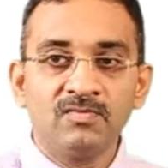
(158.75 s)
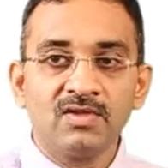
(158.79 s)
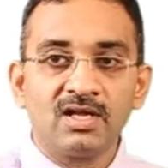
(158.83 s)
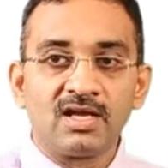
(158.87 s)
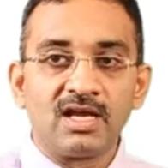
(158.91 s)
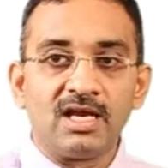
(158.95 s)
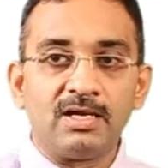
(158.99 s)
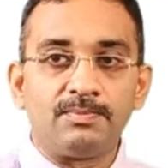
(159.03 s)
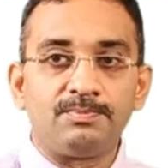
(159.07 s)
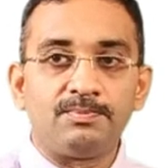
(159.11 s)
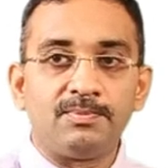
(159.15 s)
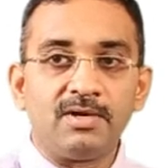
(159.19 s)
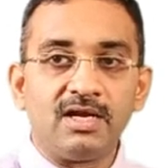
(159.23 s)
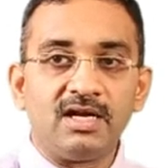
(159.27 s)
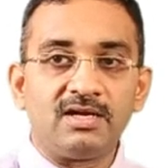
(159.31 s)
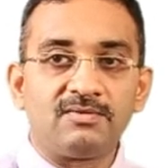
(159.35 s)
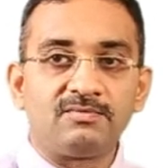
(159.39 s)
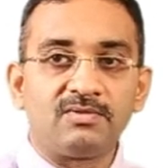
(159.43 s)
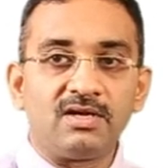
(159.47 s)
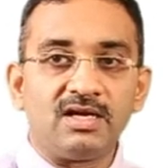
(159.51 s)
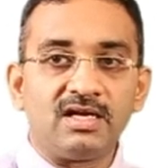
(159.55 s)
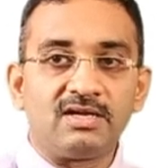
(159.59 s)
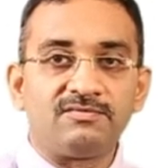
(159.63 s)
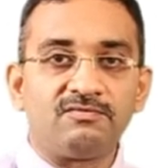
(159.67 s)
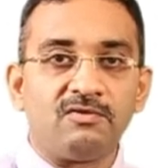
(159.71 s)

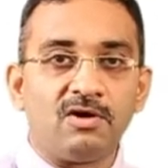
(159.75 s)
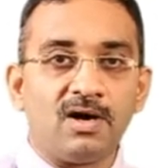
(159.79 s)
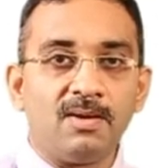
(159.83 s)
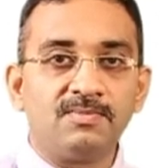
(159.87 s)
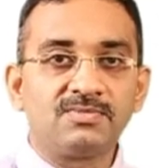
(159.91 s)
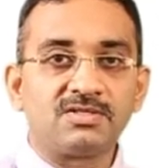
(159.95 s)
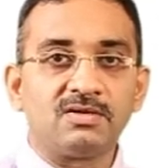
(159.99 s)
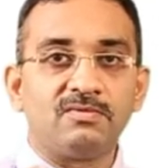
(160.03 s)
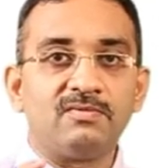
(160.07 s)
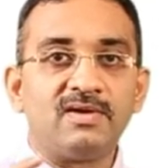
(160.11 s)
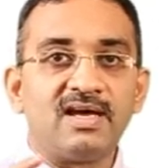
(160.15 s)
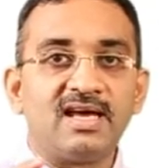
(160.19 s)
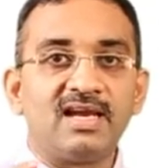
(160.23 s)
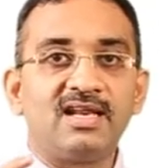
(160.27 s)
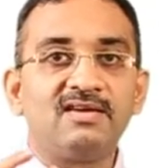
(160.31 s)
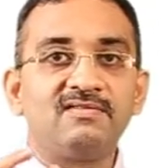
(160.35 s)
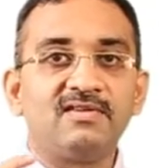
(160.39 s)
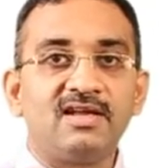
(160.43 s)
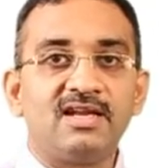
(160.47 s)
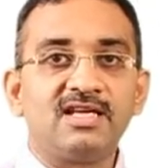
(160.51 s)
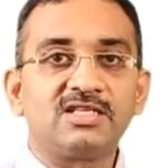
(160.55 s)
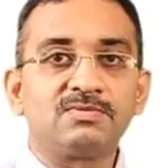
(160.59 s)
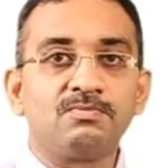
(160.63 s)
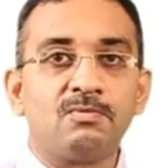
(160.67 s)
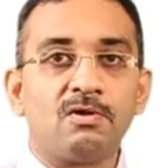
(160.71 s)
It forms a very,
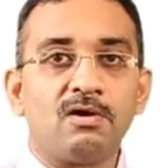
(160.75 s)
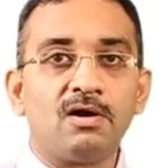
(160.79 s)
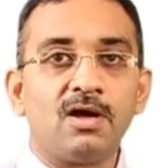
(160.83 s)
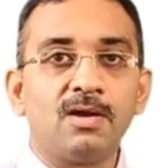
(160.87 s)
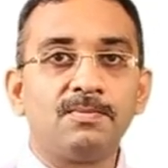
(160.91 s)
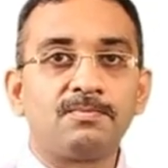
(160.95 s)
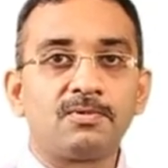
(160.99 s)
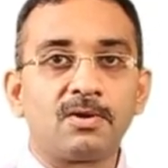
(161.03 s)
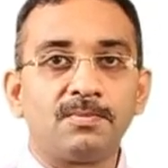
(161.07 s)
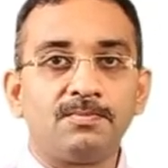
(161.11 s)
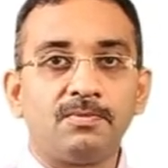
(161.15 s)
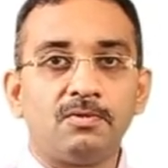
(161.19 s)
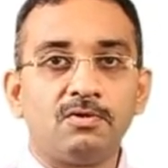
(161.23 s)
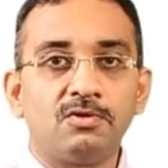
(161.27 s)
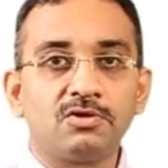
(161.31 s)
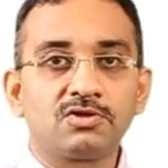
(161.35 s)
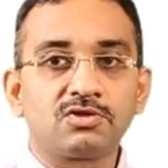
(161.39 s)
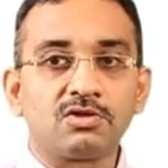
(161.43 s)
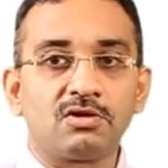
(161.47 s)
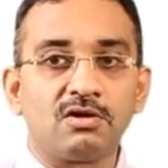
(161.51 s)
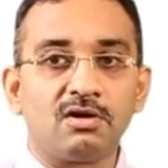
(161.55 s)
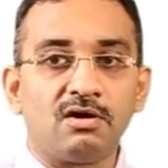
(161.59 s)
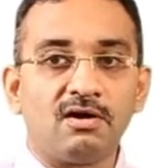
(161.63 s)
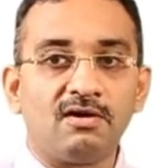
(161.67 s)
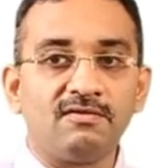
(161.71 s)
very small
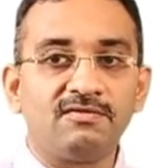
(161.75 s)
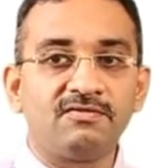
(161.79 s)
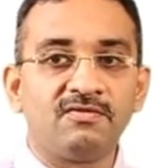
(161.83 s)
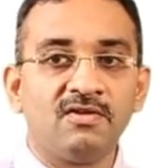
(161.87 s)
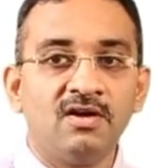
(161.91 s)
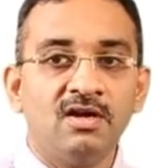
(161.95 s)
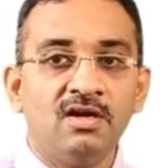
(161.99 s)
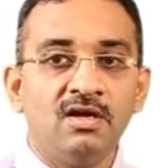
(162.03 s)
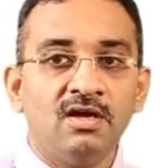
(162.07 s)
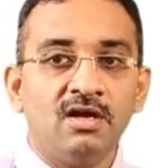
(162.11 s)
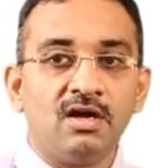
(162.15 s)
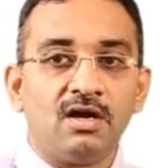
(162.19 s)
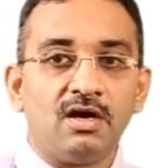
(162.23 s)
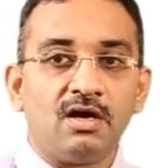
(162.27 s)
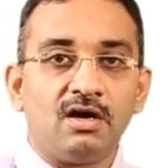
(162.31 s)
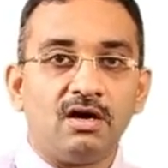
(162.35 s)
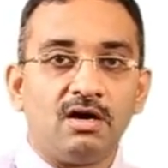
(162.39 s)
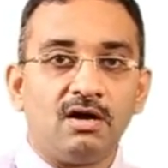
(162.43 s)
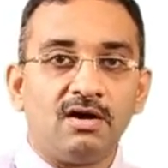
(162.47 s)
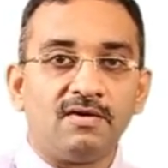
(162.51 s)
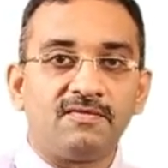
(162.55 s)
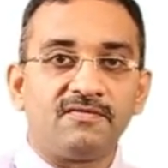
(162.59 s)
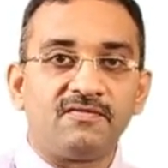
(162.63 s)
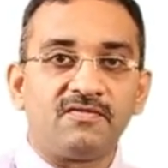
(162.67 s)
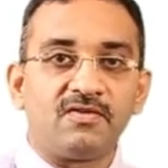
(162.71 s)
proportion of
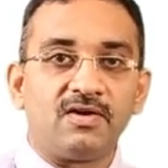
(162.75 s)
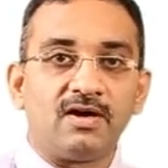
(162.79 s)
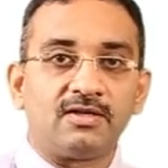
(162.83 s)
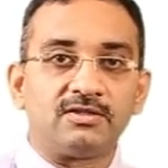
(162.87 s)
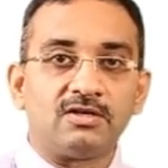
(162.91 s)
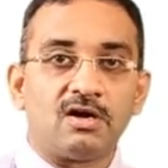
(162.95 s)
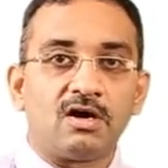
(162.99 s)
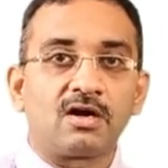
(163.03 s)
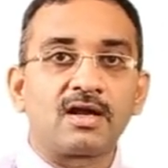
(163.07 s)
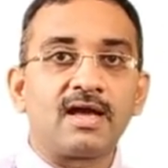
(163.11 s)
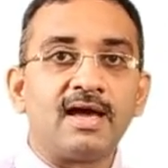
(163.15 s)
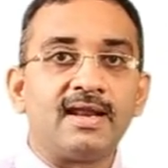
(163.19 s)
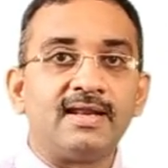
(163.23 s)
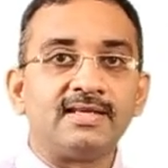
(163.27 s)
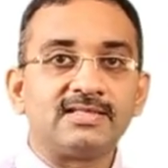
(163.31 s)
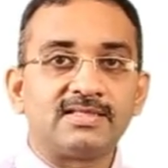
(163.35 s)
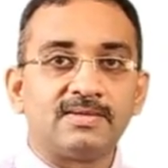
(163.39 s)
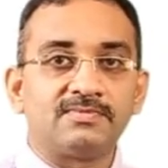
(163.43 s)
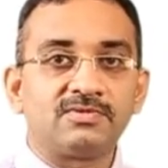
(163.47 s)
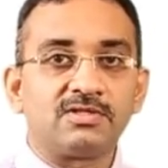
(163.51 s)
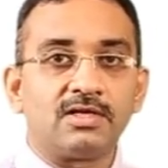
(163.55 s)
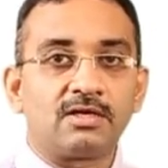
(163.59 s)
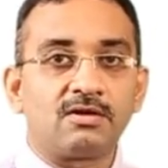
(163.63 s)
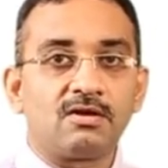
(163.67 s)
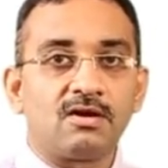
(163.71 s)
the organisms
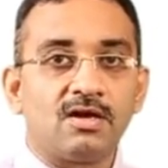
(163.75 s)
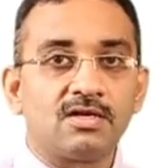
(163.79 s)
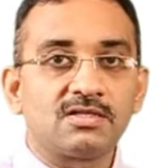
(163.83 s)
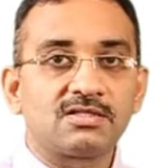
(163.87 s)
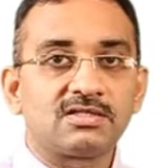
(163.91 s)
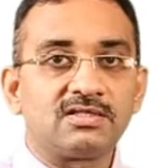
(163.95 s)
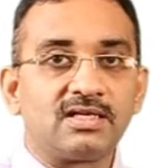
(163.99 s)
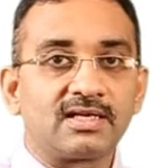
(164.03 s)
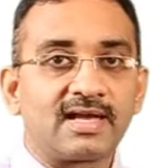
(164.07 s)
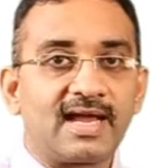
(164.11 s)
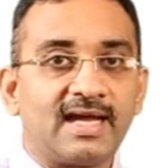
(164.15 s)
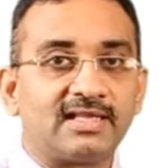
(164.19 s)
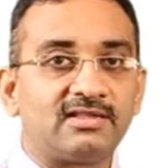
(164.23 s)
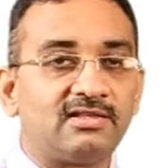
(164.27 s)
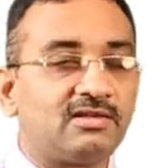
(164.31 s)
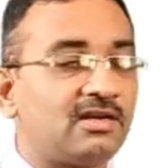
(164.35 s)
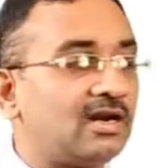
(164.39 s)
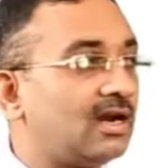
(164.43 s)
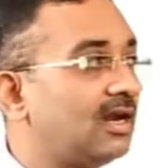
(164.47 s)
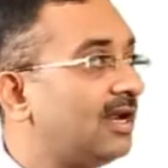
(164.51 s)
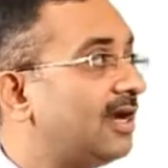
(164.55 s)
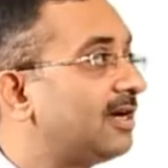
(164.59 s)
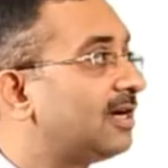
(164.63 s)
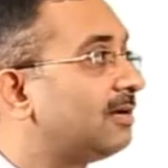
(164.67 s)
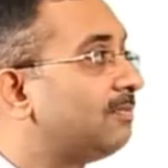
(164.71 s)
that cause
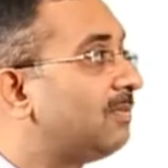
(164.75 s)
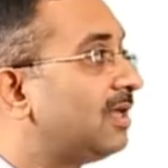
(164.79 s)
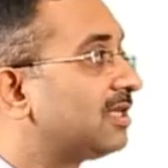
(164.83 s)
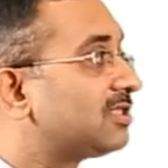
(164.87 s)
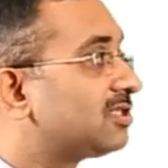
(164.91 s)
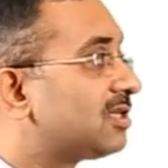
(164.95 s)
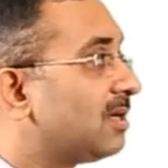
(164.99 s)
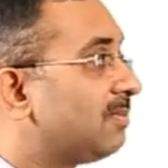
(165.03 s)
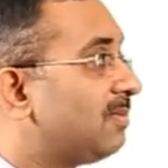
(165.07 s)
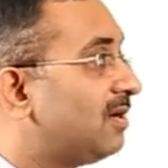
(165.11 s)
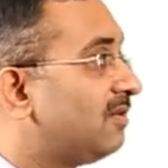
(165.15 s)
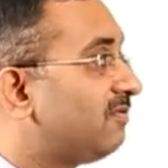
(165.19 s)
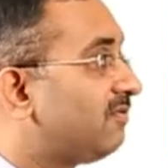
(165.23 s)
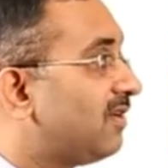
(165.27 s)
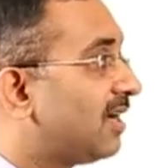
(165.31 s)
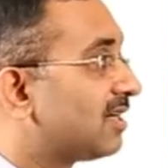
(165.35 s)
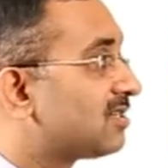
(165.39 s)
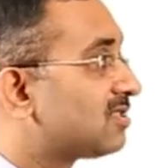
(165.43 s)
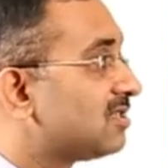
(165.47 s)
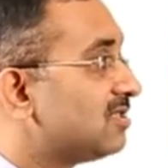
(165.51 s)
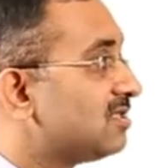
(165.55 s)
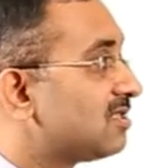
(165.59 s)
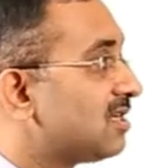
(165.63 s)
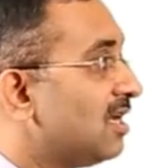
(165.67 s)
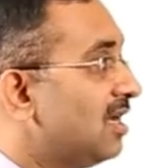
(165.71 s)
catheter-related bloodstream
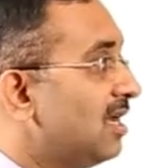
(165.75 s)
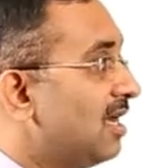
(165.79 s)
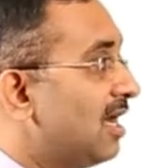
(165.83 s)
infections.